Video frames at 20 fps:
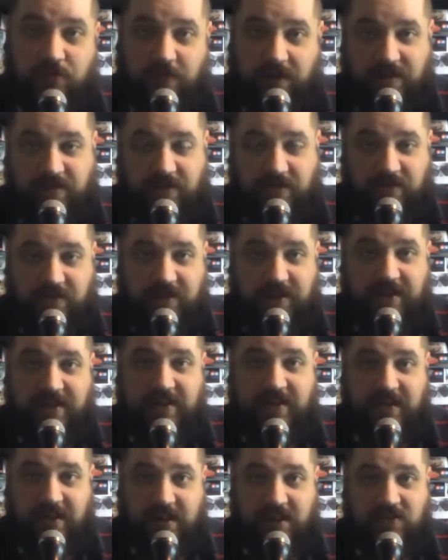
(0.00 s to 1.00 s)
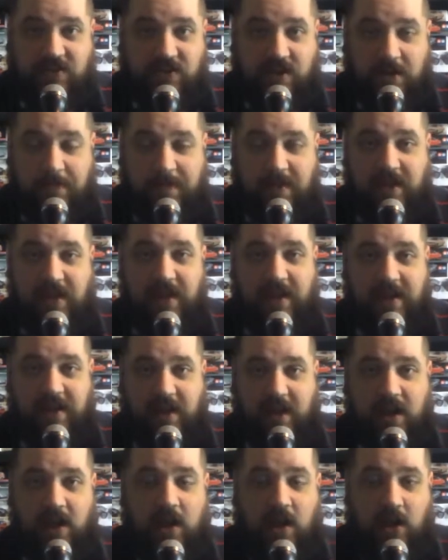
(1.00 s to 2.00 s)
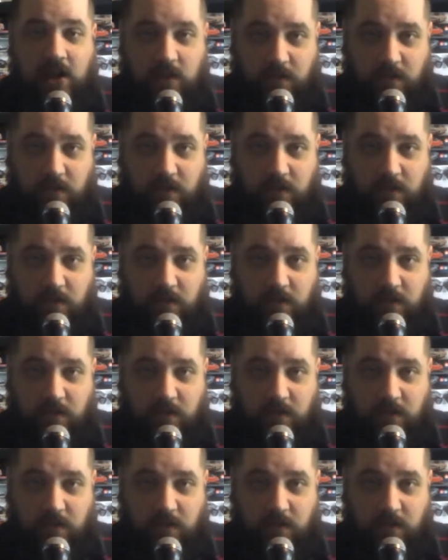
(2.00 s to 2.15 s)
2015, and it's going to be a